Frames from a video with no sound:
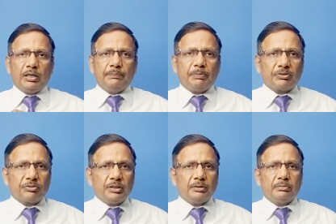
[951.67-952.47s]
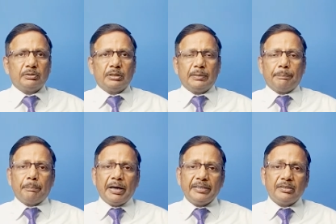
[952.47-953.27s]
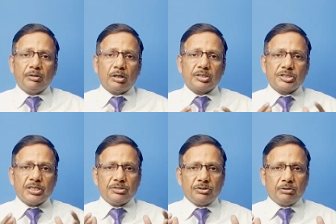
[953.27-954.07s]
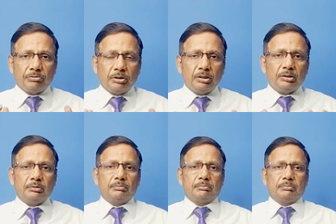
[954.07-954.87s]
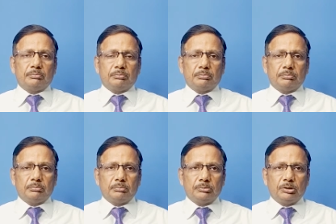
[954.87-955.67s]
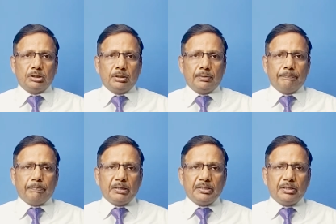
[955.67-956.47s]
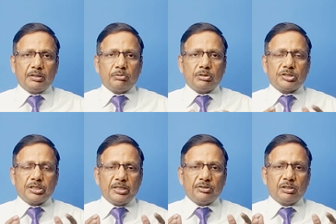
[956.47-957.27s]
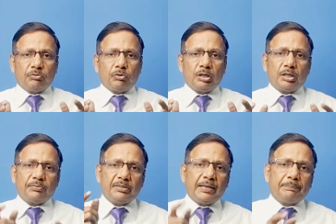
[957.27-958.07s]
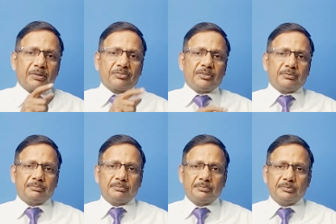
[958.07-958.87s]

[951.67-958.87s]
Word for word: one person might not change the world, but it could change the world of that person.